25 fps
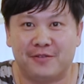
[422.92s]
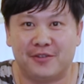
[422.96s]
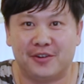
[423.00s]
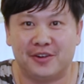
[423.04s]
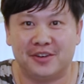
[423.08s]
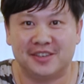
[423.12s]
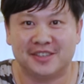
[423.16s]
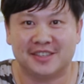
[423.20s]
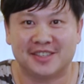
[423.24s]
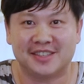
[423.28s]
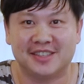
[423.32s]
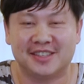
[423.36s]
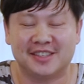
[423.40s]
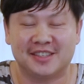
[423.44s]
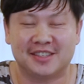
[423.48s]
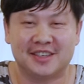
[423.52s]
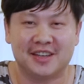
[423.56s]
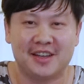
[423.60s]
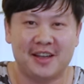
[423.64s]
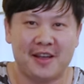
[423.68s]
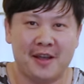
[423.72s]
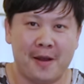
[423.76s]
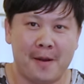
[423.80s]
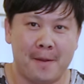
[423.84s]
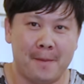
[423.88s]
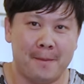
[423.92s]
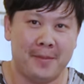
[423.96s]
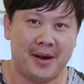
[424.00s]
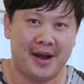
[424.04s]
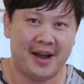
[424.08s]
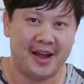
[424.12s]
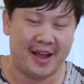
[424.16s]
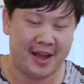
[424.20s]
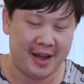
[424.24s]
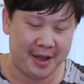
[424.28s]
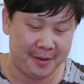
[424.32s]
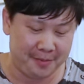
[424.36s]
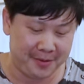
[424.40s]
versus
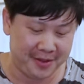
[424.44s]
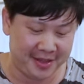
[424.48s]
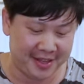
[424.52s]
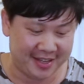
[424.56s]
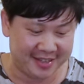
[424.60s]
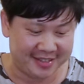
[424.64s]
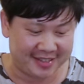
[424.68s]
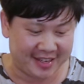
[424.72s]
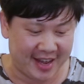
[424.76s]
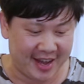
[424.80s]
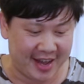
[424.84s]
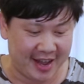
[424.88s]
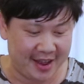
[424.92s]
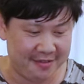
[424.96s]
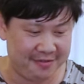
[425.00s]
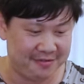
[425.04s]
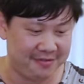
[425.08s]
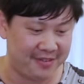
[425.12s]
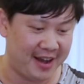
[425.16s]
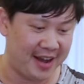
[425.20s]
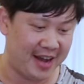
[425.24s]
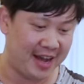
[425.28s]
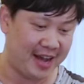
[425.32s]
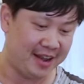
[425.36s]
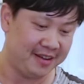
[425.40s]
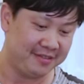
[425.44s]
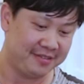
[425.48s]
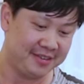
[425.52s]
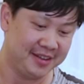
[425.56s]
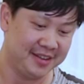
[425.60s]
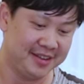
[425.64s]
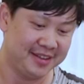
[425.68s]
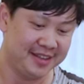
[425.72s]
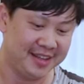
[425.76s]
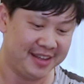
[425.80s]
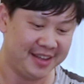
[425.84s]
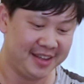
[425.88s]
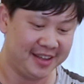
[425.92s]
my IPS i5.
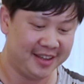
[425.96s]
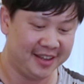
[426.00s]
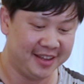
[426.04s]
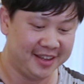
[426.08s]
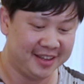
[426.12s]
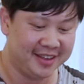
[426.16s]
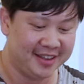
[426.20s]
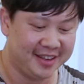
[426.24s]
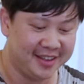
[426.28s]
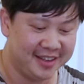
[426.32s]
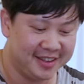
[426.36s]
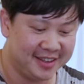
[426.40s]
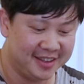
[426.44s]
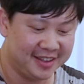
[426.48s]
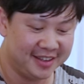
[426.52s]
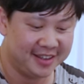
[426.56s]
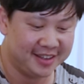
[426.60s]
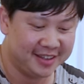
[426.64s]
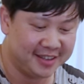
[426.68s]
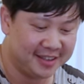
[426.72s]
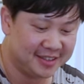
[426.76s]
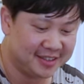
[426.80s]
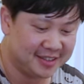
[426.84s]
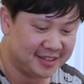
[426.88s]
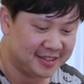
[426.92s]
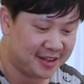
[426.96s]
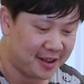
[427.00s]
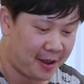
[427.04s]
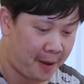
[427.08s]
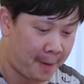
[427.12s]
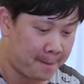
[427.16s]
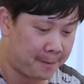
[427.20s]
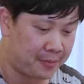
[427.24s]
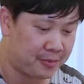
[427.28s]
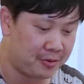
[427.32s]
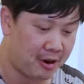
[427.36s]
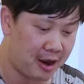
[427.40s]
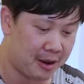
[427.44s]
It is
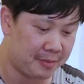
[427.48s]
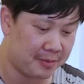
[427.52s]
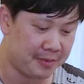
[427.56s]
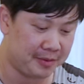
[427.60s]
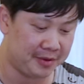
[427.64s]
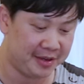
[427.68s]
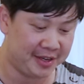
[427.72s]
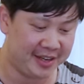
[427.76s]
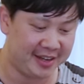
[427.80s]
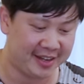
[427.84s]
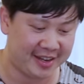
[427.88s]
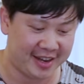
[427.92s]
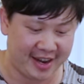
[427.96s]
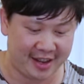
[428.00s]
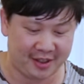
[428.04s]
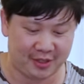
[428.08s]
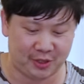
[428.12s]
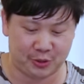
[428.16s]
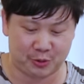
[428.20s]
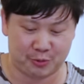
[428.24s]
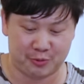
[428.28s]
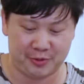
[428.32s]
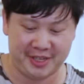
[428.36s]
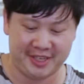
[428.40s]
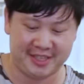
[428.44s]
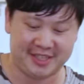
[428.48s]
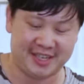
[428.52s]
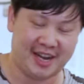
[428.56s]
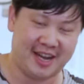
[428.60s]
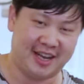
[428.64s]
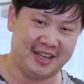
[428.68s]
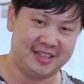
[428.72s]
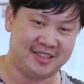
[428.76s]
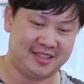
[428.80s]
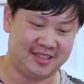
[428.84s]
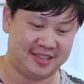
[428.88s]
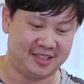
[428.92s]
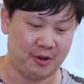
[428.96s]
probably like three
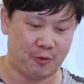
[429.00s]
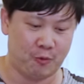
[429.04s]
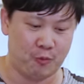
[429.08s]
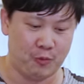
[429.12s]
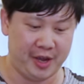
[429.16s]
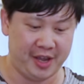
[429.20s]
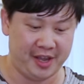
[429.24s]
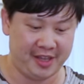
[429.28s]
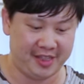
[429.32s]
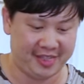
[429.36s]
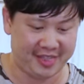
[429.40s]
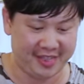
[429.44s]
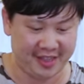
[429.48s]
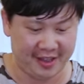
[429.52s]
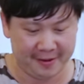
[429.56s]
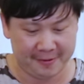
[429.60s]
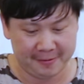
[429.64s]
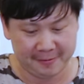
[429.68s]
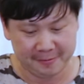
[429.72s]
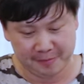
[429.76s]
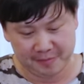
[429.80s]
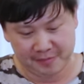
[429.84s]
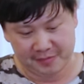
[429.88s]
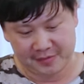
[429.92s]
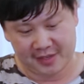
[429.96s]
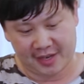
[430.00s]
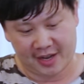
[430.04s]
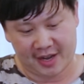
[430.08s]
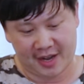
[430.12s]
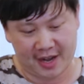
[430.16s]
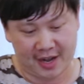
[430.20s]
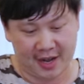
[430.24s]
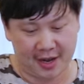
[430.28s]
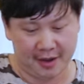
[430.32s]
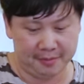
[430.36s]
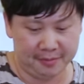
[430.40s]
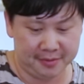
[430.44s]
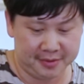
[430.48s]
times the width.
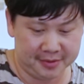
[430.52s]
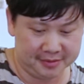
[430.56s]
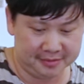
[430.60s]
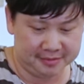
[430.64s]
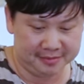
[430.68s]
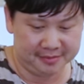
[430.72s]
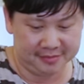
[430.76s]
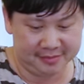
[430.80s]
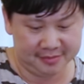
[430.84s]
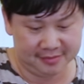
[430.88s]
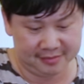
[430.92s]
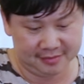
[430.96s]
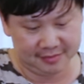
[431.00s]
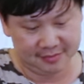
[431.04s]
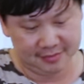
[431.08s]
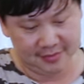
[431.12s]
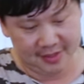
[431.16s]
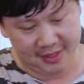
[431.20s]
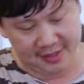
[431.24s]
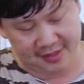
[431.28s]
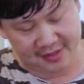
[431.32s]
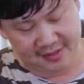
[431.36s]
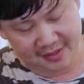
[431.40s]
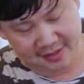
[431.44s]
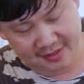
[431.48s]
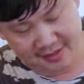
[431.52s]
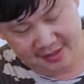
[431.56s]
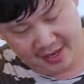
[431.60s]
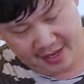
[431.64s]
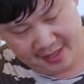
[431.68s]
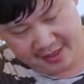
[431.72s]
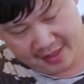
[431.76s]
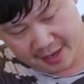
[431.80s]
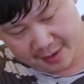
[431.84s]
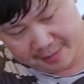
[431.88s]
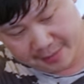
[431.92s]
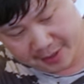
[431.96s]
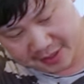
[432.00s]
Um, it's not
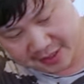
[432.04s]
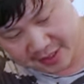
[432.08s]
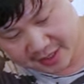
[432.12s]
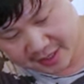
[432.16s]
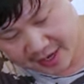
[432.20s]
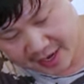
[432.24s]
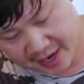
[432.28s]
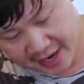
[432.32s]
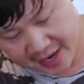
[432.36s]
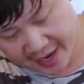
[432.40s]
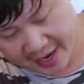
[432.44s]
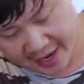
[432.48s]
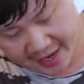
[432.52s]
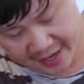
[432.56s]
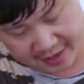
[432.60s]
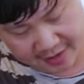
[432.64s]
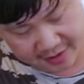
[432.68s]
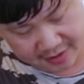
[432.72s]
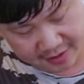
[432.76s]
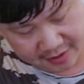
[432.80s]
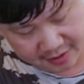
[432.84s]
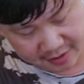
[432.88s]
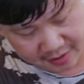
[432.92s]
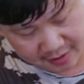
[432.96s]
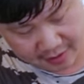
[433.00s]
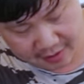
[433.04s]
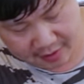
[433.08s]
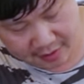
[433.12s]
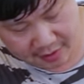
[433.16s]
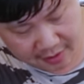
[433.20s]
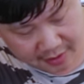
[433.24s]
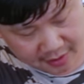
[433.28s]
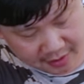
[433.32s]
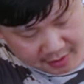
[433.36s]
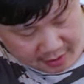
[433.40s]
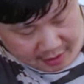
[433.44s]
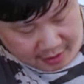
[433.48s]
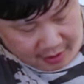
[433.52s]
that much higher,
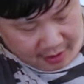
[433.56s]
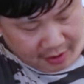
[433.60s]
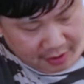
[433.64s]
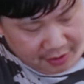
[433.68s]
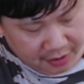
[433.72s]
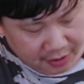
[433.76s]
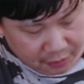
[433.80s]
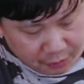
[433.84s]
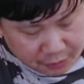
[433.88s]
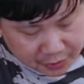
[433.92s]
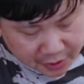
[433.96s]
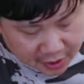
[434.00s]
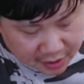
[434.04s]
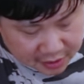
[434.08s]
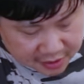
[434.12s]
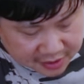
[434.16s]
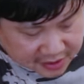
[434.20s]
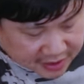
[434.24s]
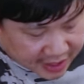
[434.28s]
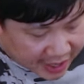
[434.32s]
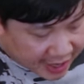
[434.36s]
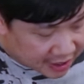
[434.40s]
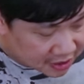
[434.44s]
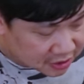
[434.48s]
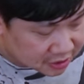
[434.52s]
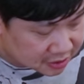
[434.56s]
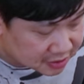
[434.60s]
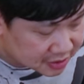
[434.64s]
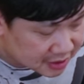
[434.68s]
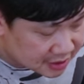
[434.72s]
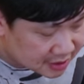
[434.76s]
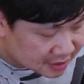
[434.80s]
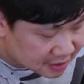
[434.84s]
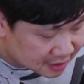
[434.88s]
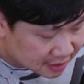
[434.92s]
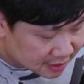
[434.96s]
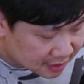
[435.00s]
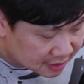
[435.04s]
uh, the wheel is
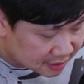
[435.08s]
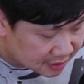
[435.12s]
actually,